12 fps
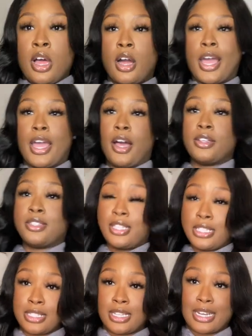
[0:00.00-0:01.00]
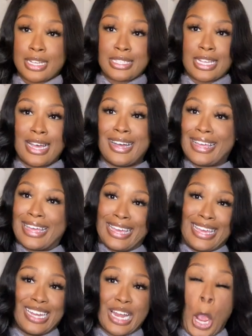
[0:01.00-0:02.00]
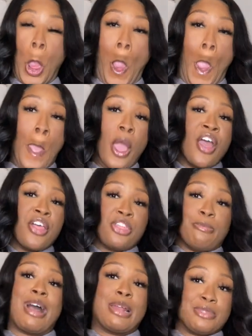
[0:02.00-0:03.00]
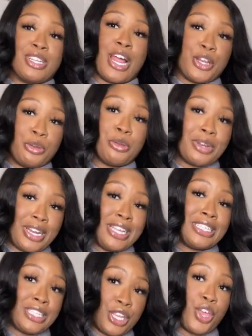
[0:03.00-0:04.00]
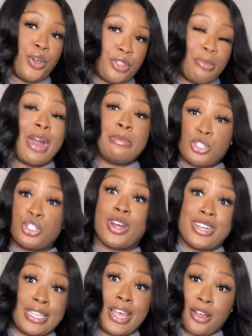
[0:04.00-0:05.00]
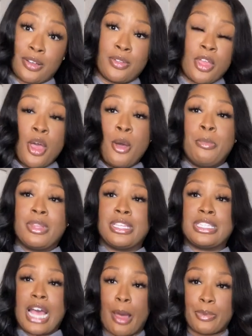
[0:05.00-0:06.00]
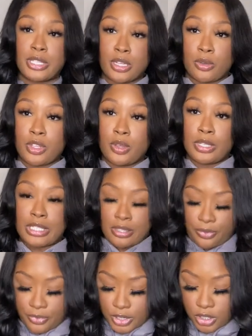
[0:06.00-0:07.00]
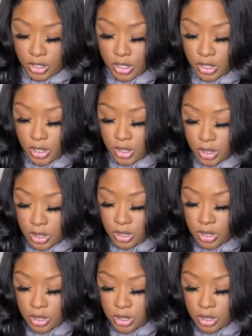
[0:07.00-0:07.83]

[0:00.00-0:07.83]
Okay, y'all, so this is the next set. Again, the bottoms are not doing what it needs to do. The bottoms are hard as hell. But the top is so cute. It says official,